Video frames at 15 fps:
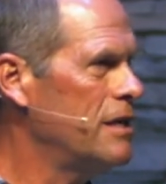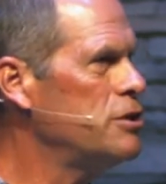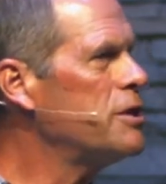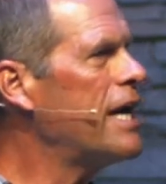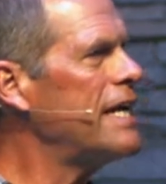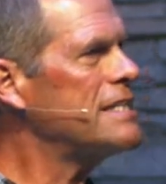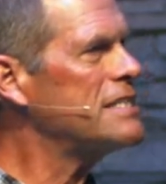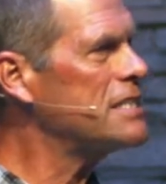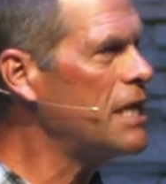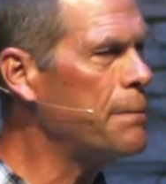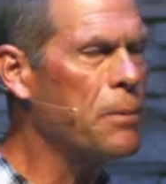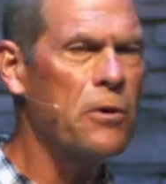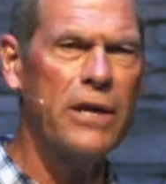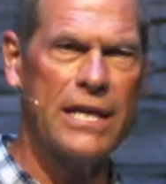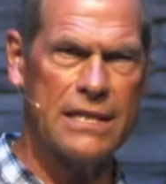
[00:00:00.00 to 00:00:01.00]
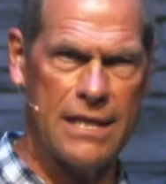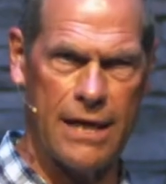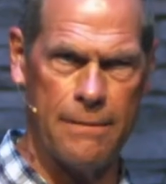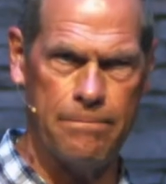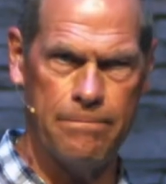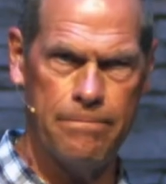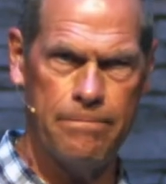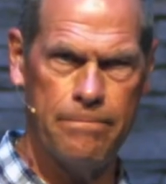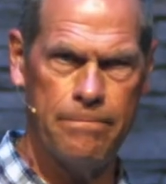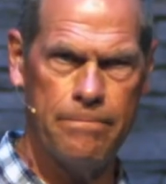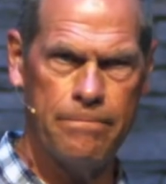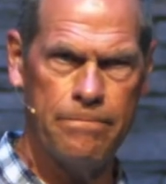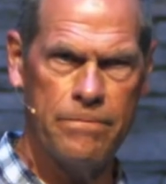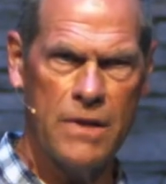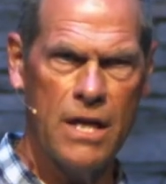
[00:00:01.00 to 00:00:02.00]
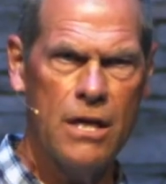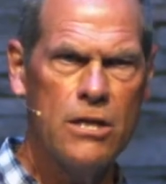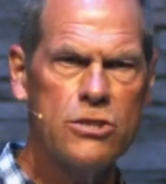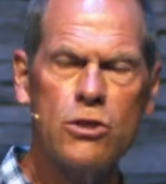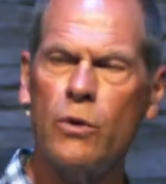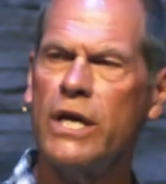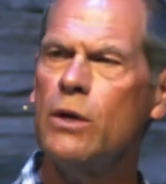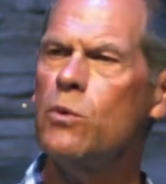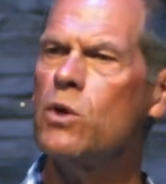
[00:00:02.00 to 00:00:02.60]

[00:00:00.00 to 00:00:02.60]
You can't separate them. So he